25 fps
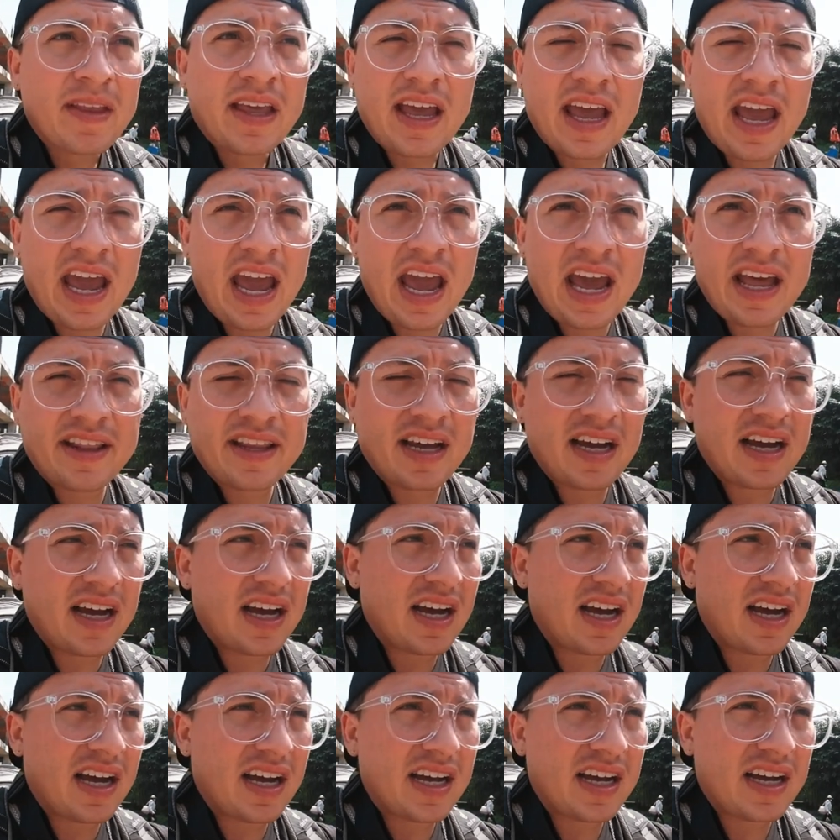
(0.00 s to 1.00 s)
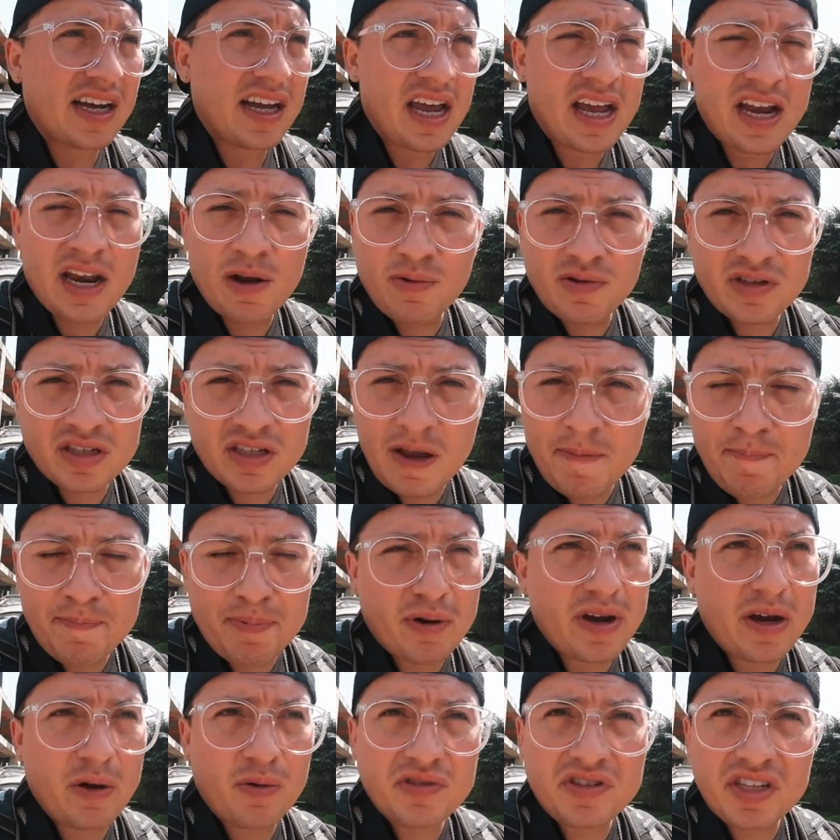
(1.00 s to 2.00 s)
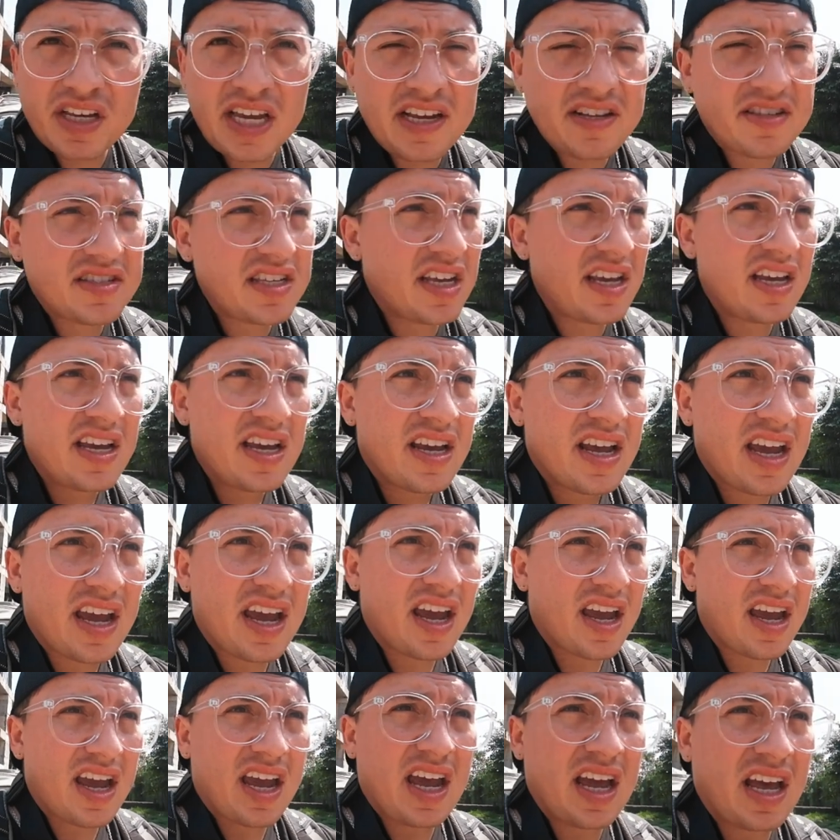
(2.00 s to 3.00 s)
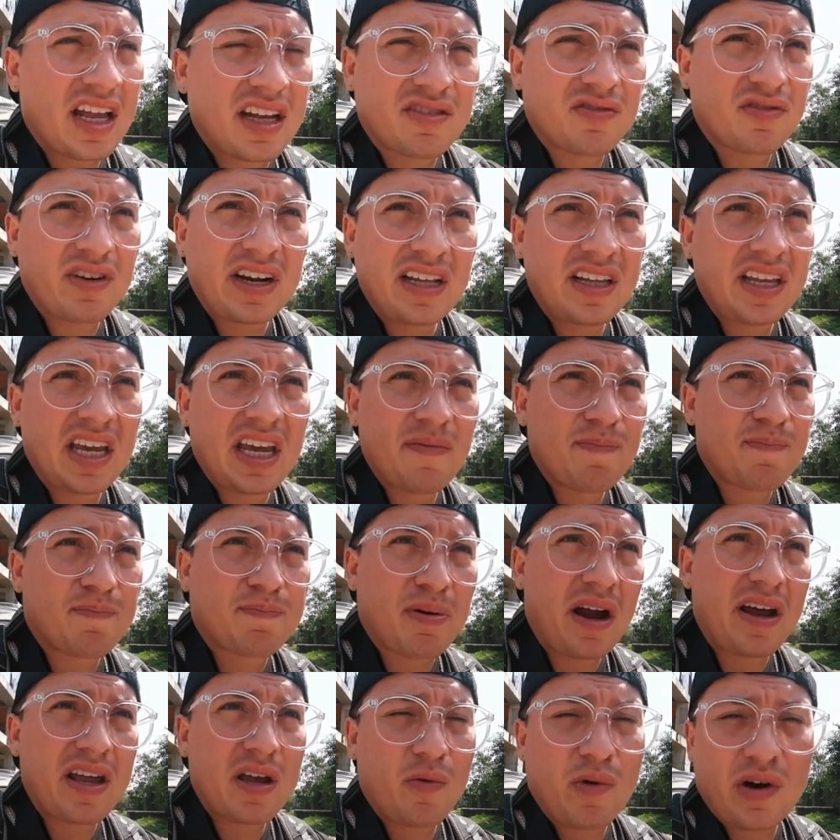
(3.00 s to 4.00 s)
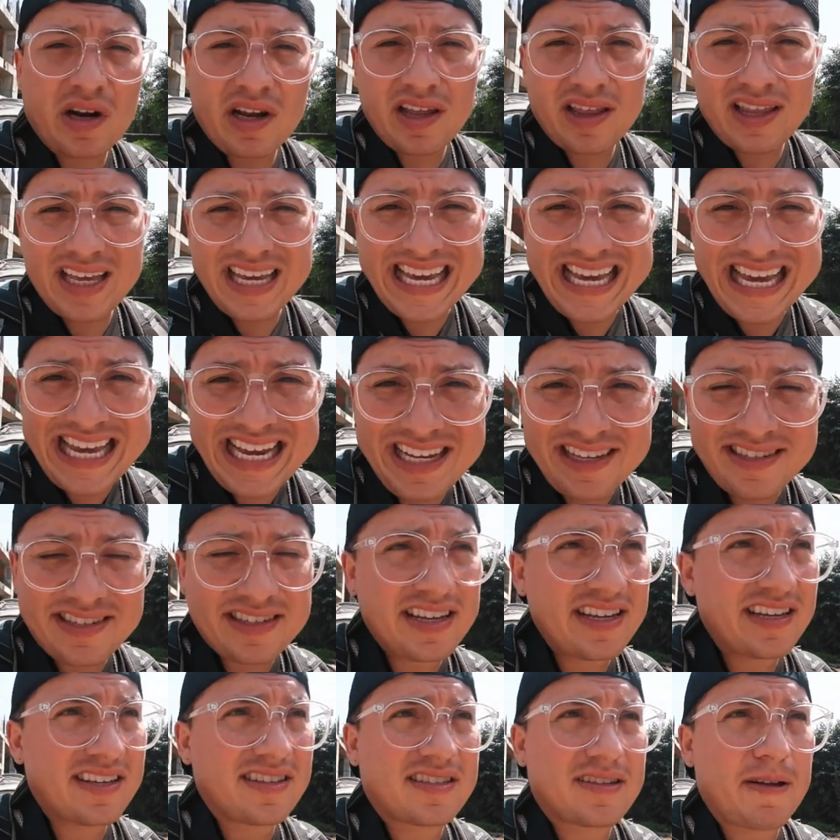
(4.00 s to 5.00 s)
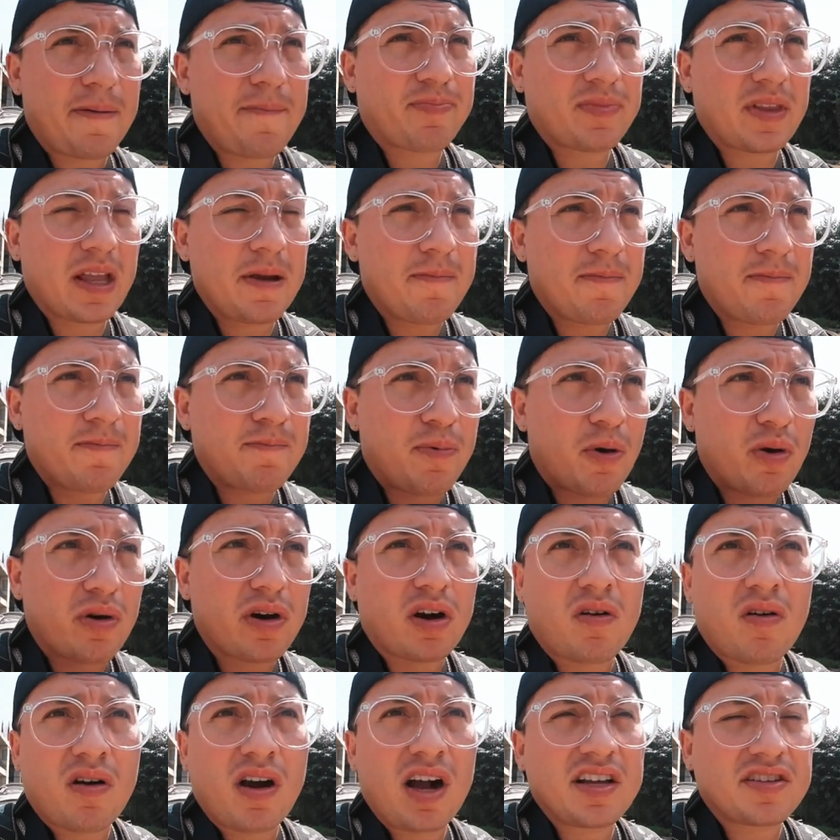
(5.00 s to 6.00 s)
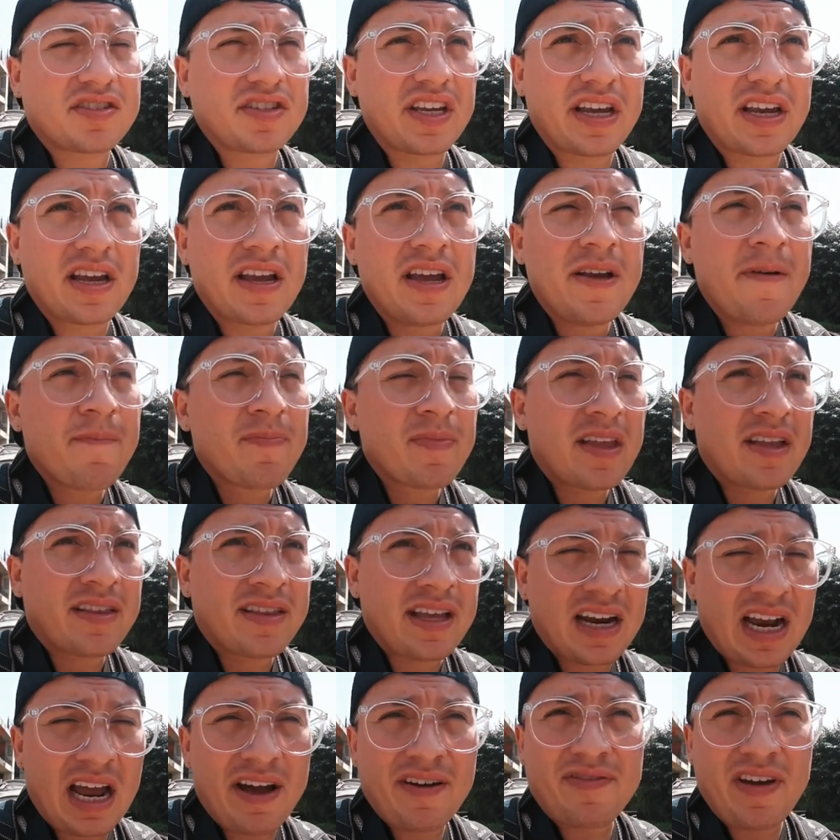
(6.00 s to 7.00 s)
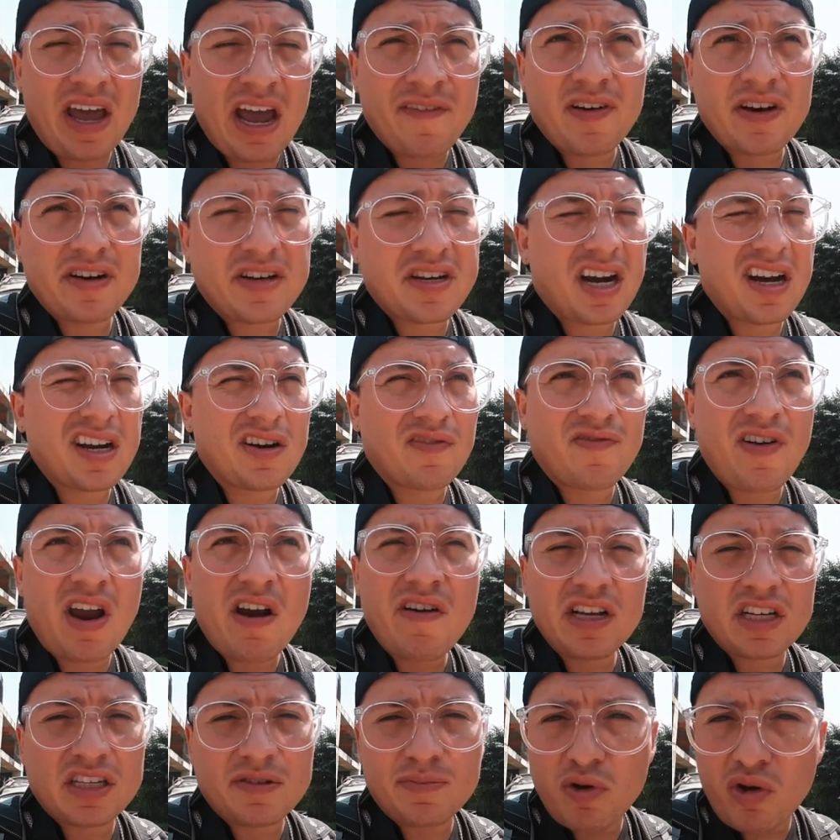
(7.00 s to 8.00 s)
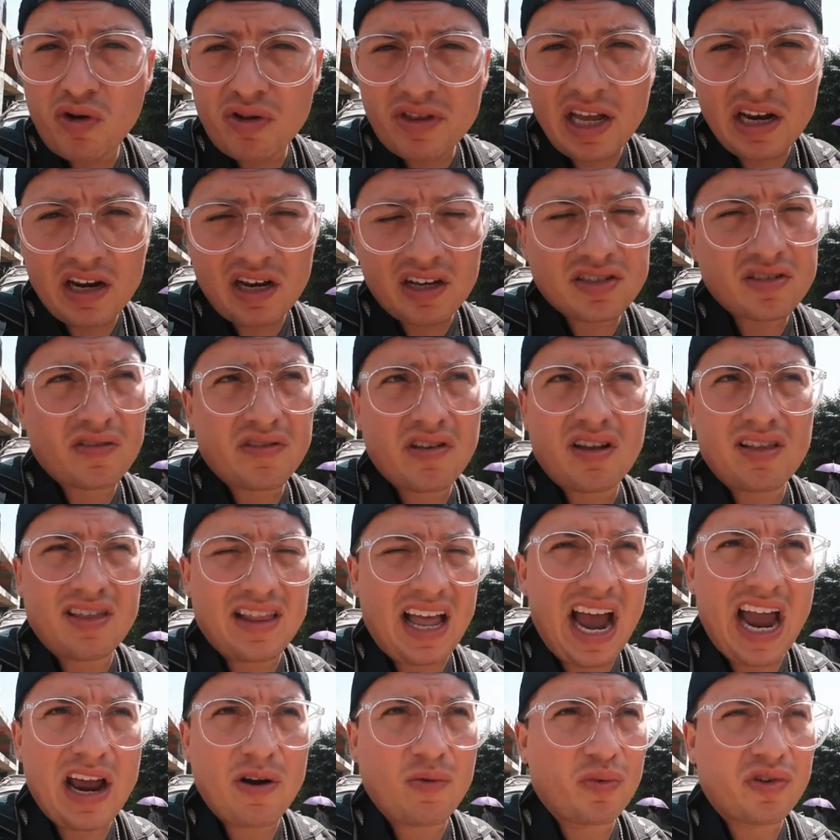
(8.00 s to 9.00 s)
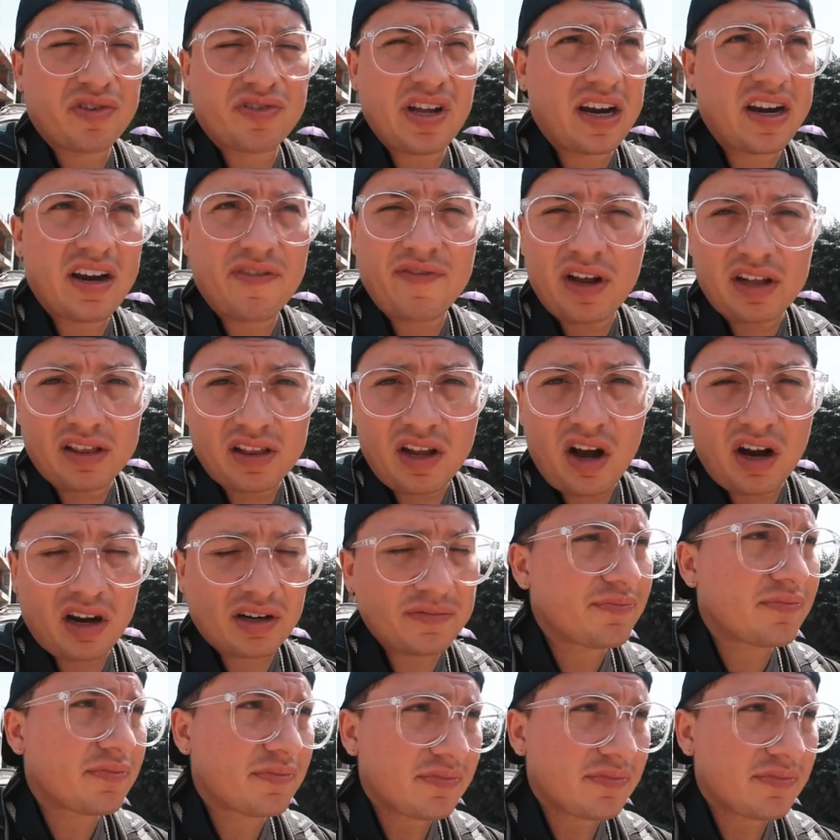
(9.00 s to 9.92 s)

and, uh, and it was simple, it was easy, and really probably one of the easiest border crossing that I've ever done. Very smooth and also the line was not even long.